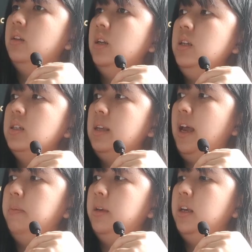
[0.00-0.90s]
Did it
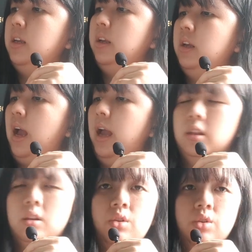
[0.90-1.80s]
scare me?
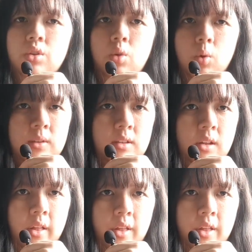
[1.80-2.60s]
I don't